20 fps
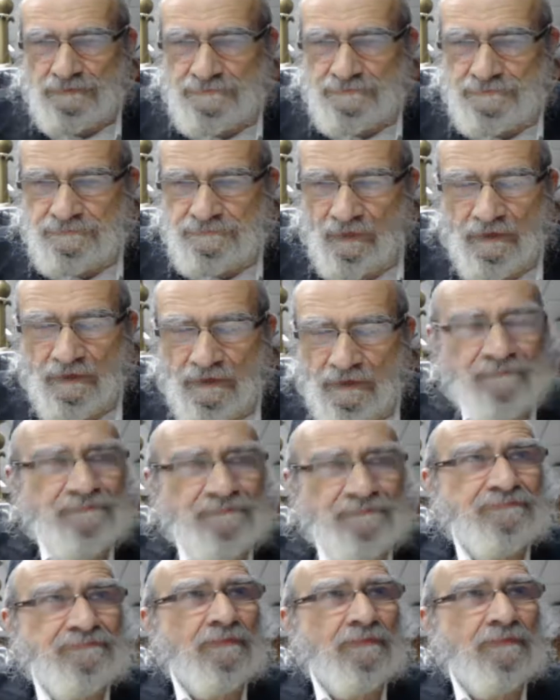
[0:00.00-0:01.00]
What,
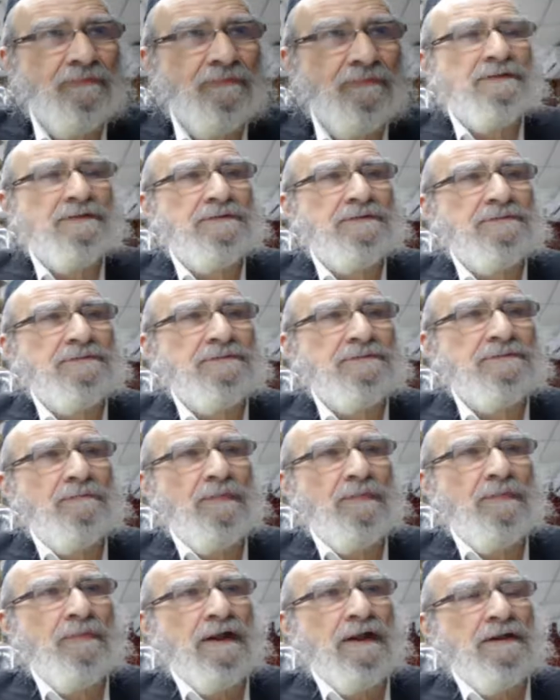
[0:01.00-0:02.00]
what's the uh,
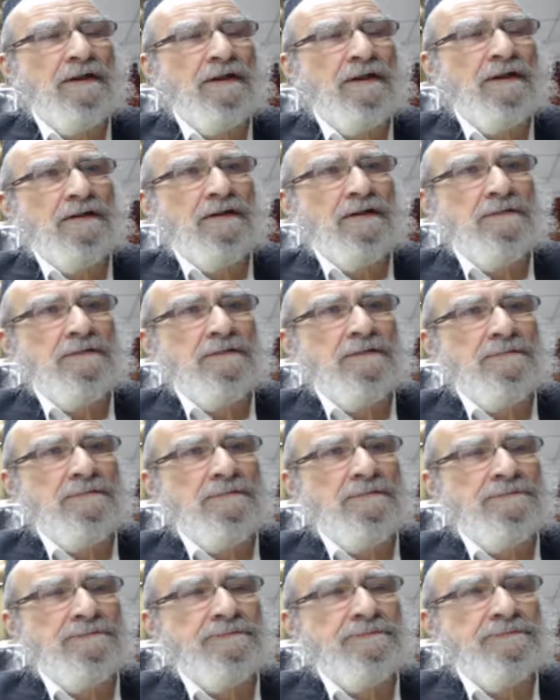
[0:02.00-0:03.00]
what's the point
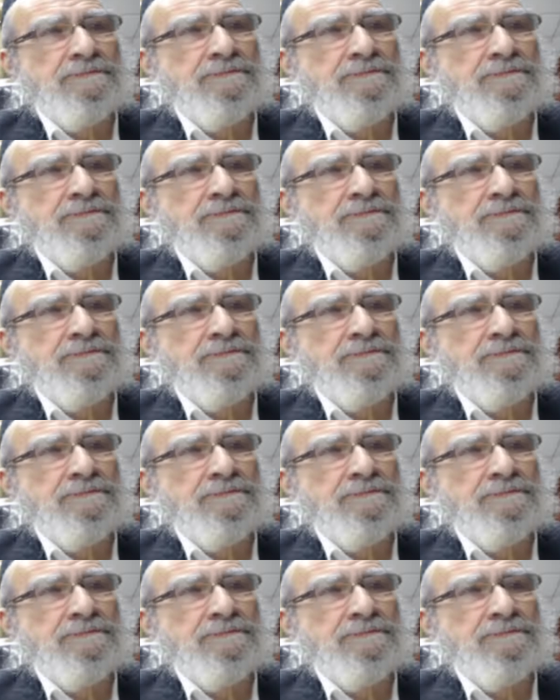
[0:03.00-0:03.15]
there?